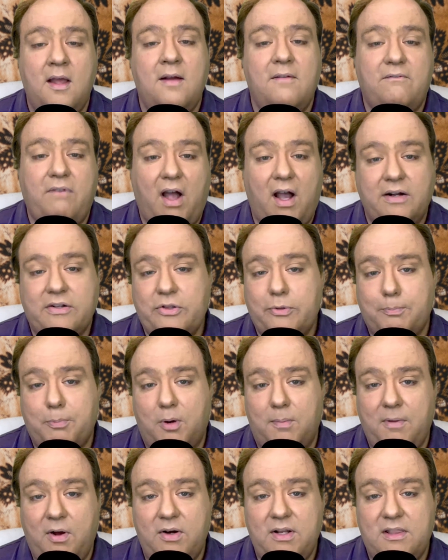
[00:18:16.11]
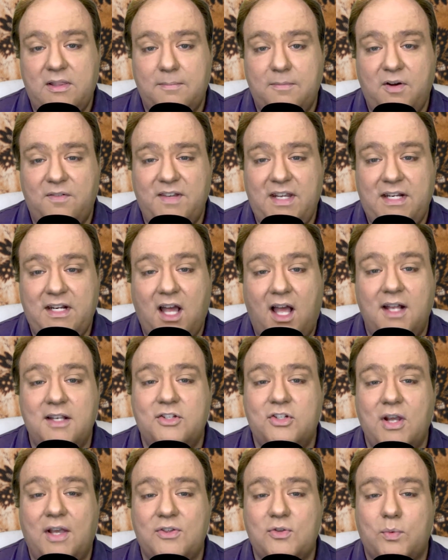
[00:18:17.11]
Fox promoted the movie not
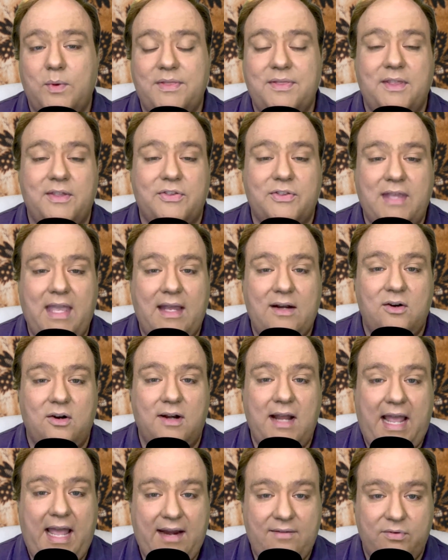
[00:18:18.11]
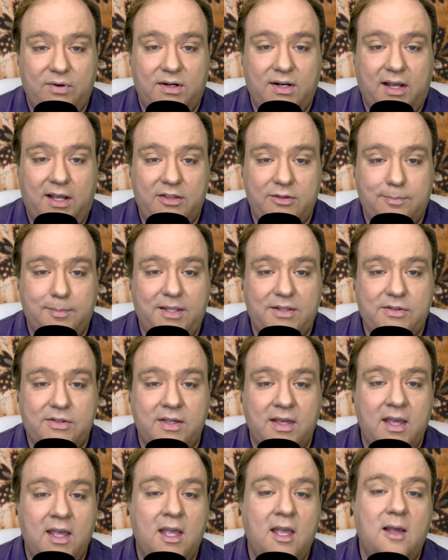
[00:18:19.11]
just with the standard advertisements,
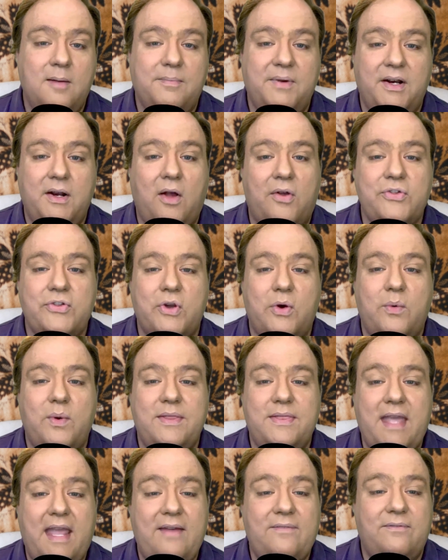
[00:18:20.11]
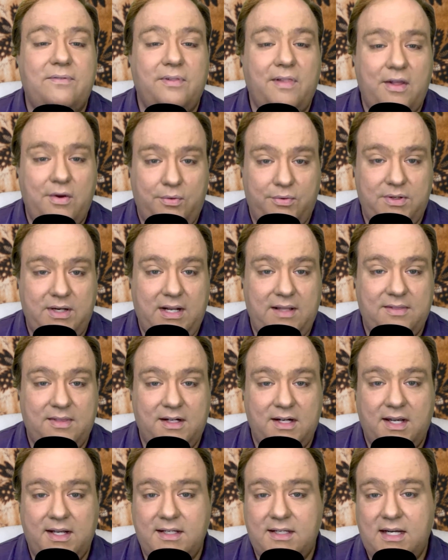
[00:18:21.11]
but also with a float in the
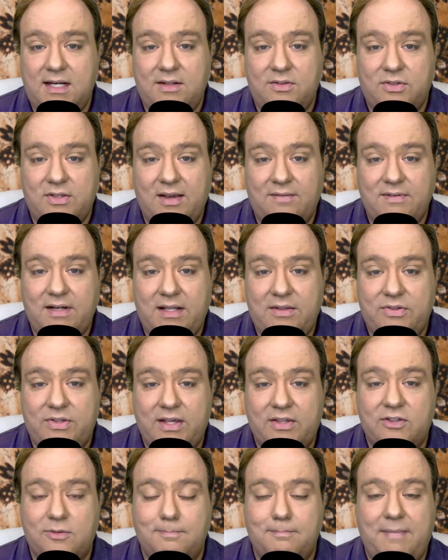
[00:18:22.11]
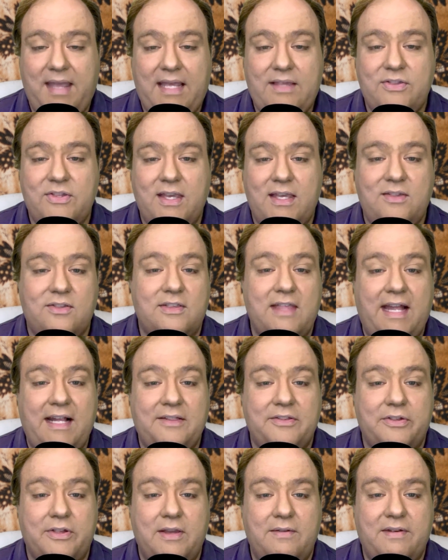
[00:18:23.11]
1976 Macy's
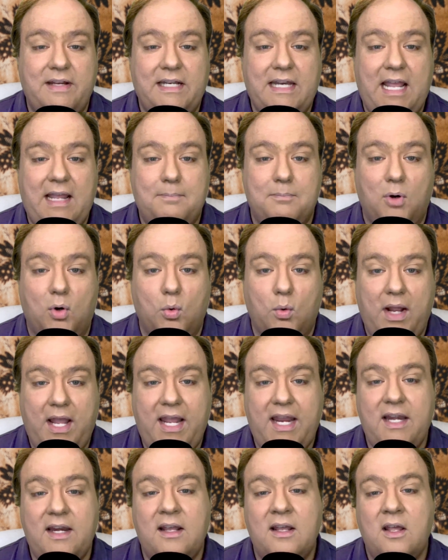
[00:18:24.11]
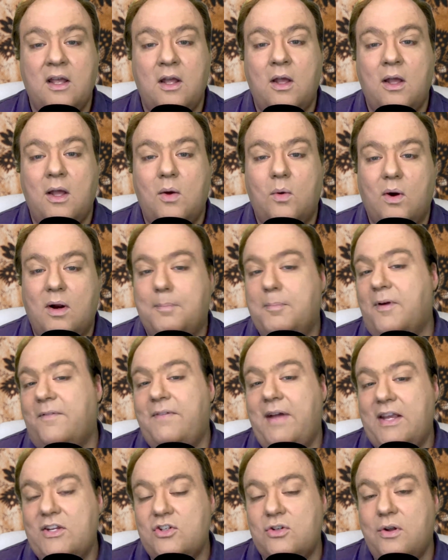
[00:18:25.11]
Thanksgiving Day Parade, where
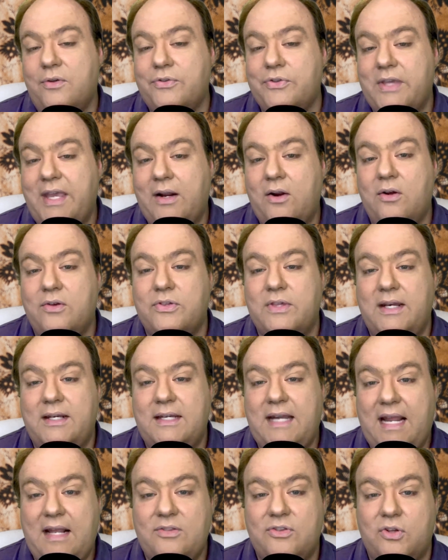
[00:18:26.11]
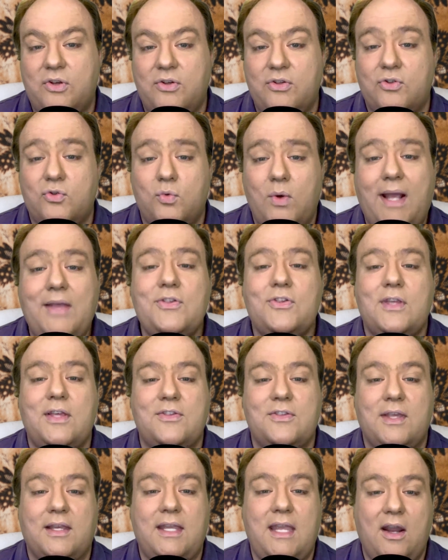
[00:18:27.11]
professional singers and dancers dressed
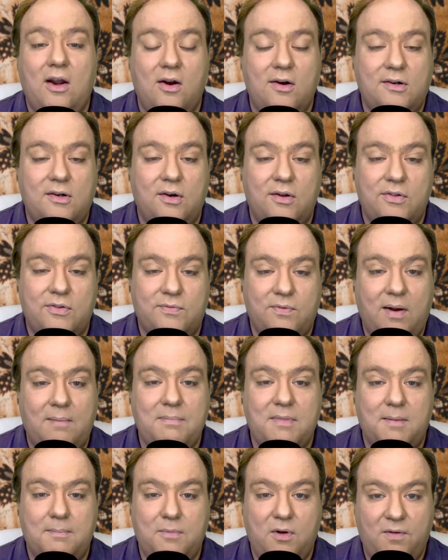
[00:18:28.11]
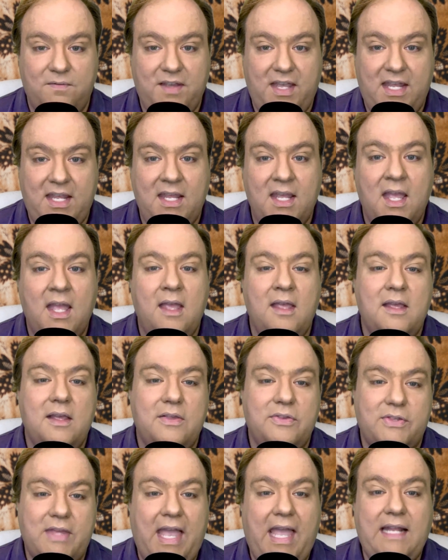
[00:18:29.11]
as the characters from the movie
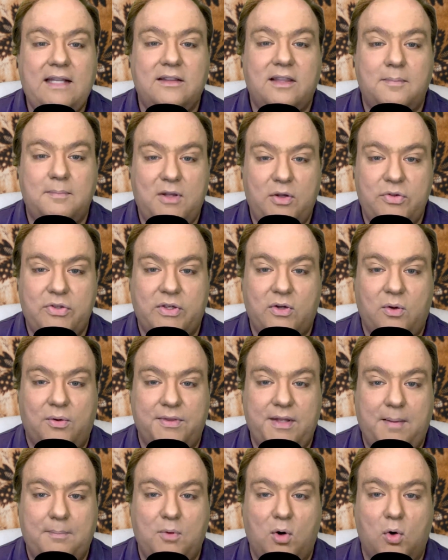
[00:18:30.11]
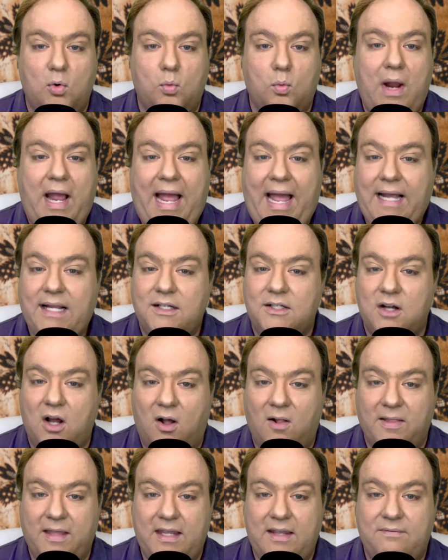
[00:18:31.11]
sang the musical number Rag
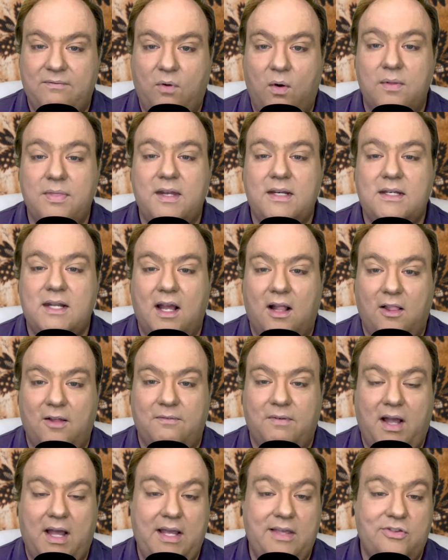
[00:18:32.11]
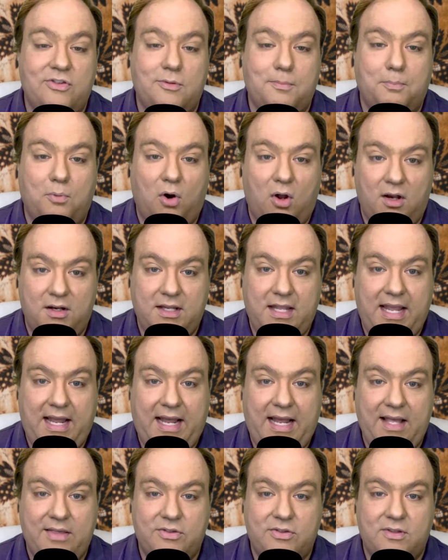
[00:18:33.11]
Dolly for the televised
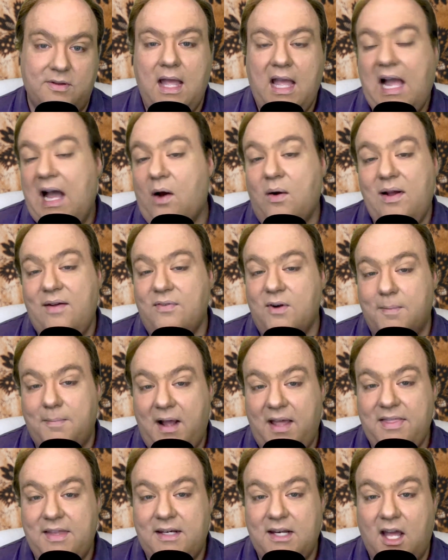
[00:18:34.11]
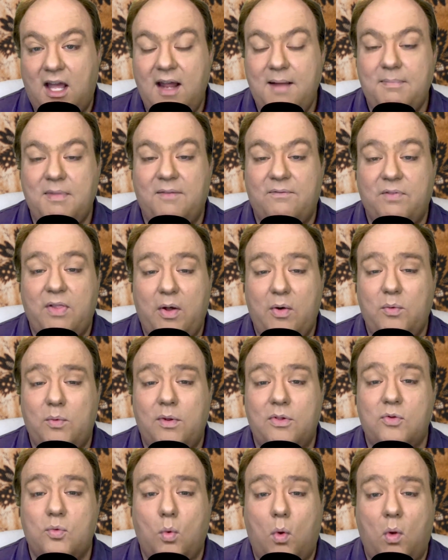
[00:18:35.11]
broadcast. However, by the time the float
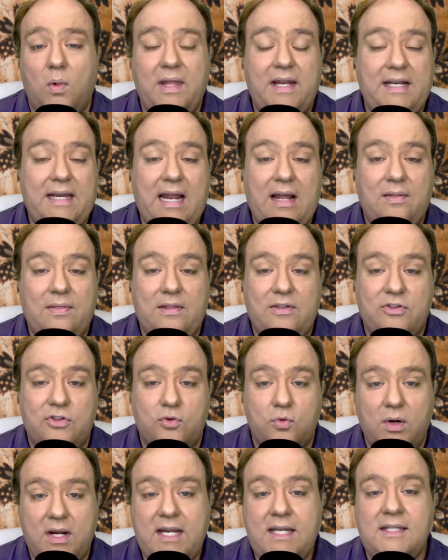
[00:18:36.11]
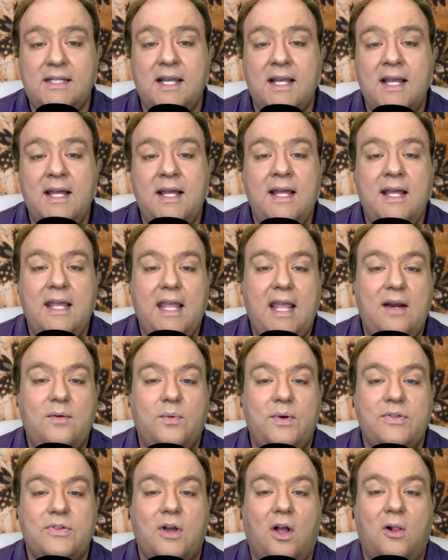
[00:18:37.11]
was rolling down the street, it
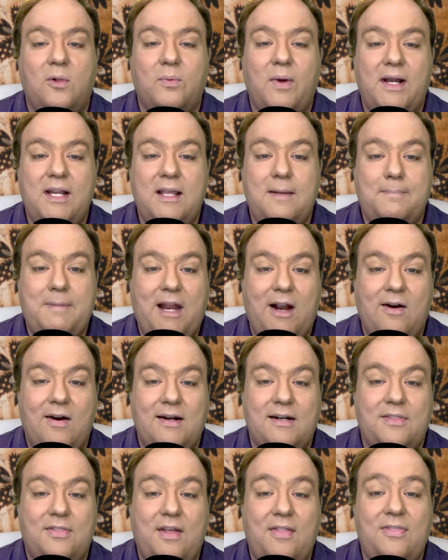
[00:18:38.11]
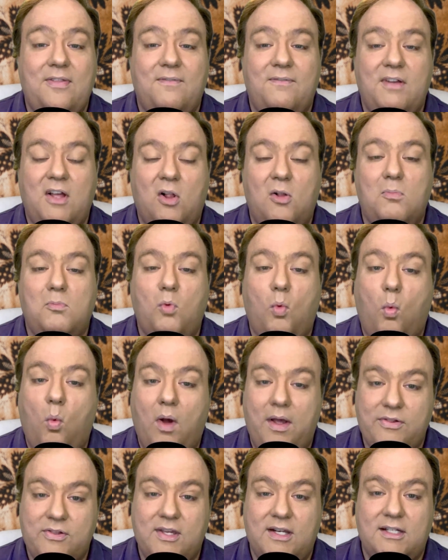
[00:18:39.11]
was already apparent that the film
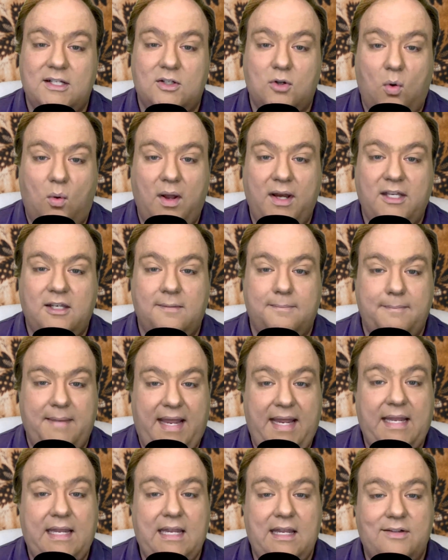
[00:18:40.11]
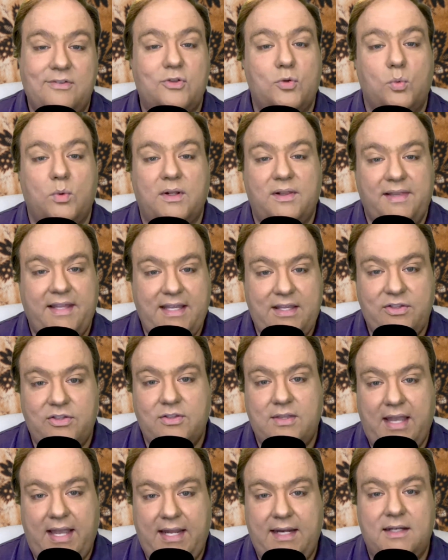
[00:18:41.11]
wasn't going to make its release
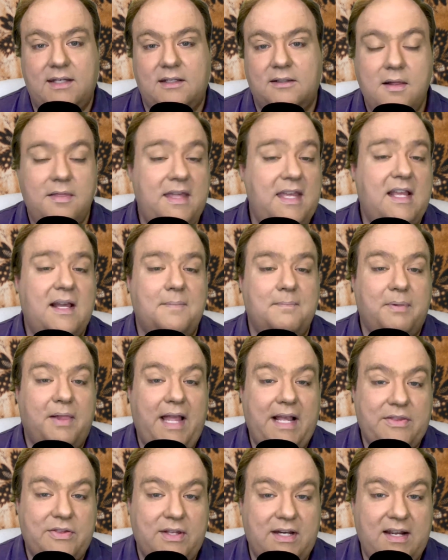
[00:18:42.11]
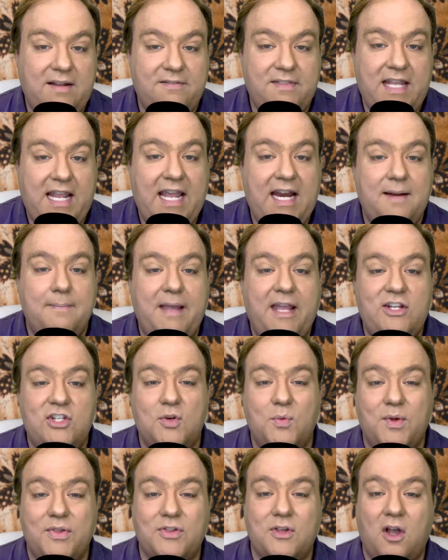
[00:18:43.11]
date. The complexity of the
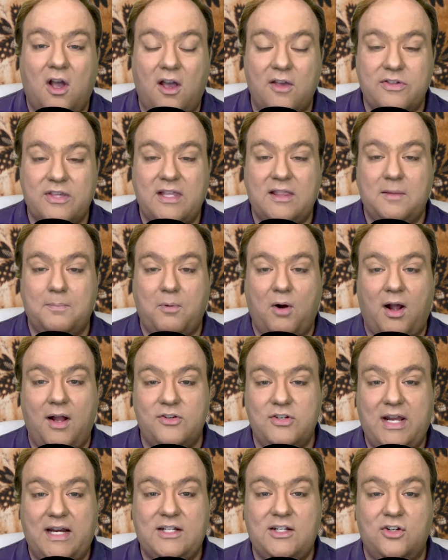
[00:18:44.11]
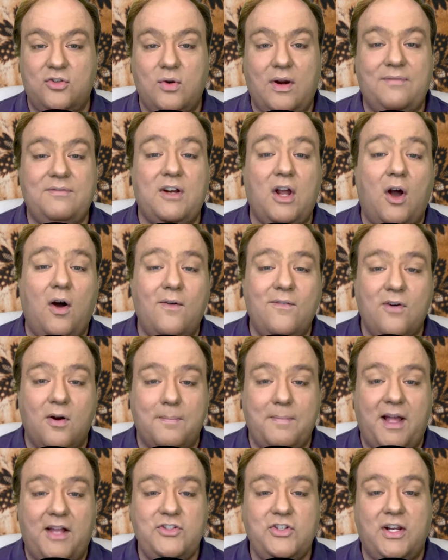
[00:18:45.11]
animation was causing the project to drift over
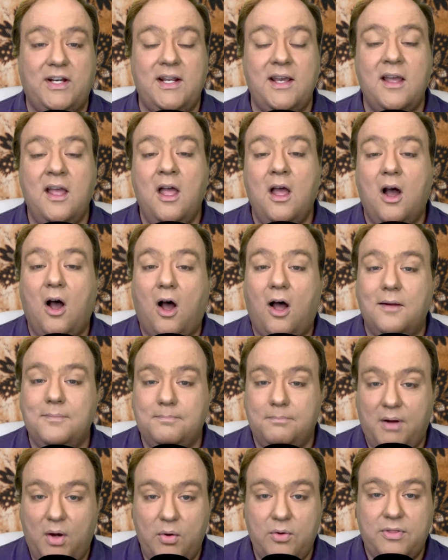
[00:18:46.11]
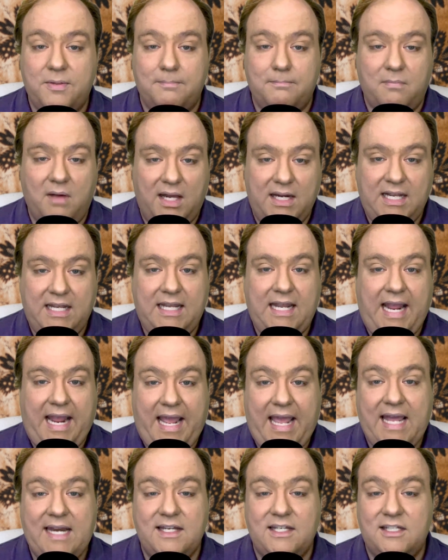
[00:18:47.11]
budget on both money
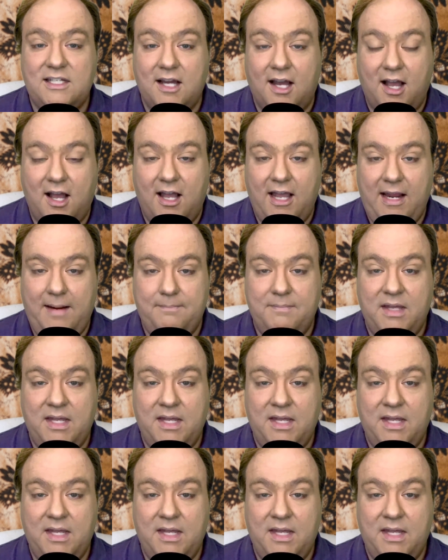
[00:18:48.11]
and time.